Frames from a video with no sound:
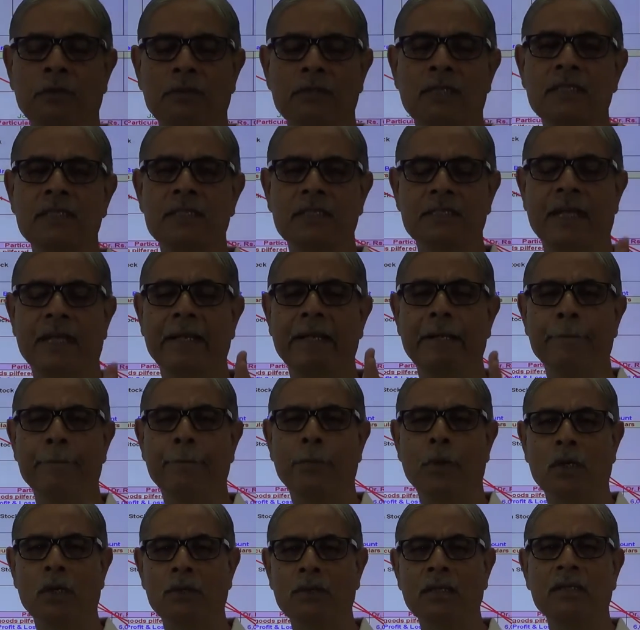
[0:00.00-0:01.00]
This is an
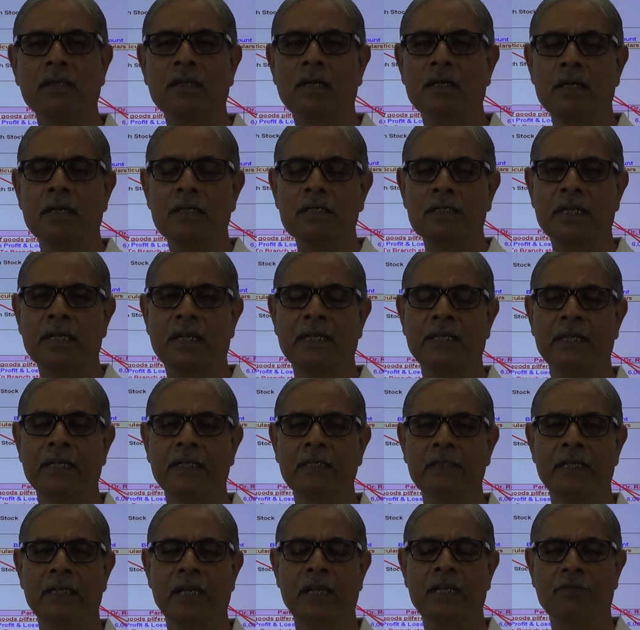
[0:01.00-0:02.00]
important
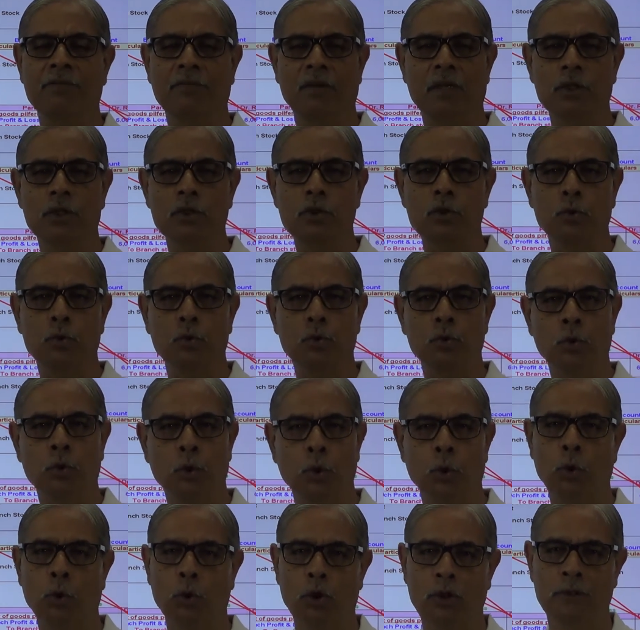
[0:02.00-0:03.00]
understanding that one should
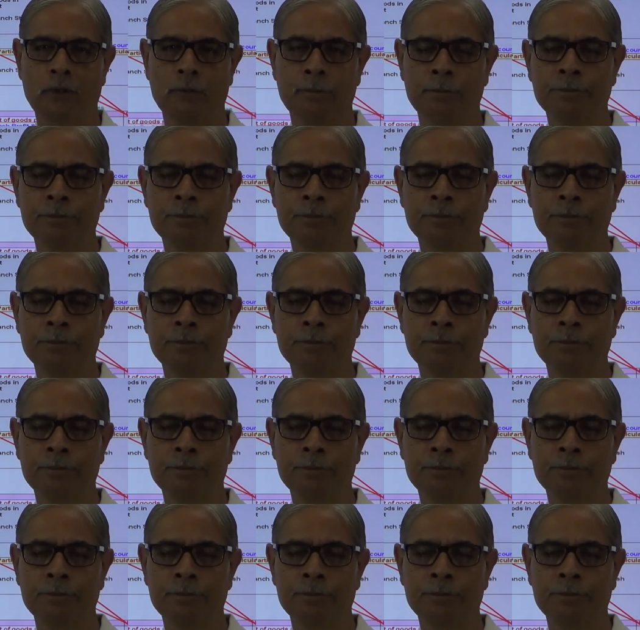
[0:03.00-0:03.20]
hold.